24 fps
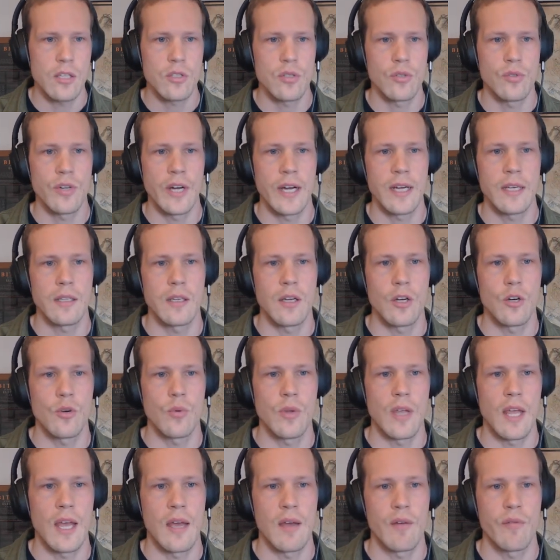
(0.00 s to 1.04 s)
So right now
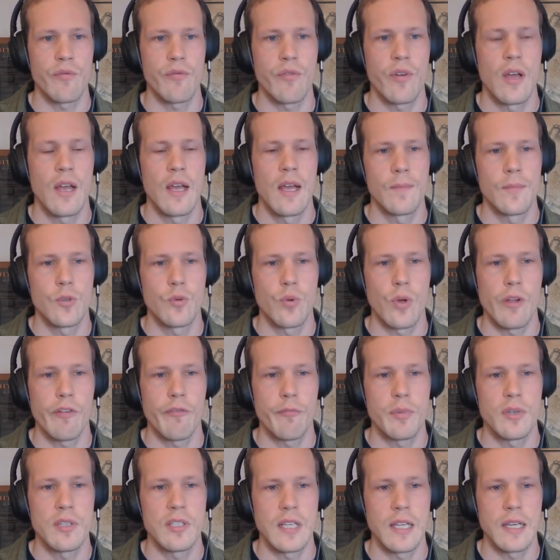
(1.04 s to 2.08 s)
we have
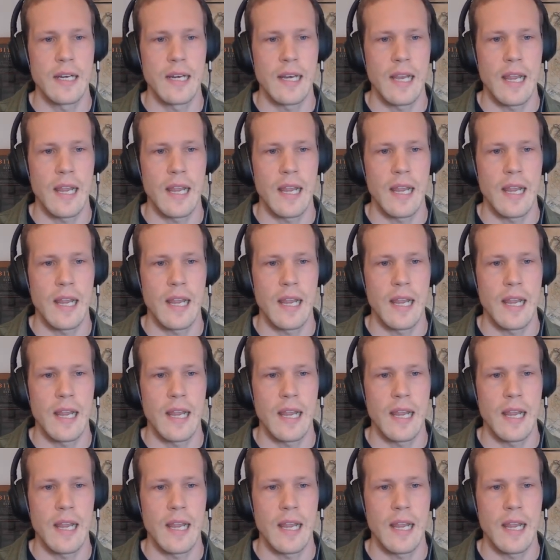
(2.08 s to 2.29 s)
12%